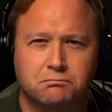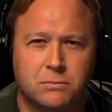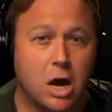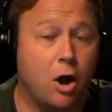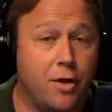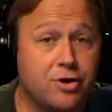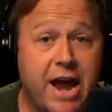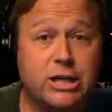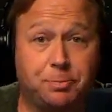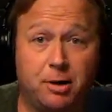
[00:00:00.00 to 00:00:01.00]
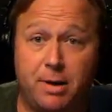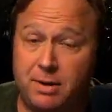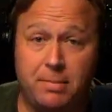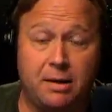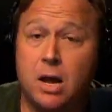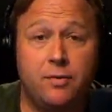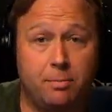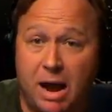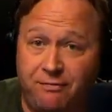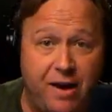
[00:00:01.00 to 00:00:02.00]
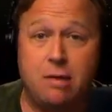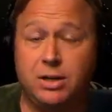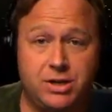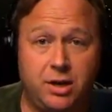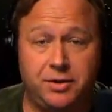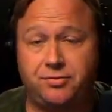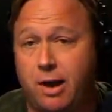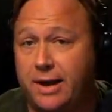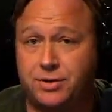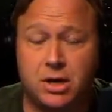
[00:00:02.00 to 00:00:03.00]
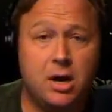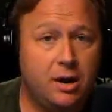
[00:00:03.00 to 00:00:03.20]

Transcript: no, they're desperate. I mean, my family's getting threats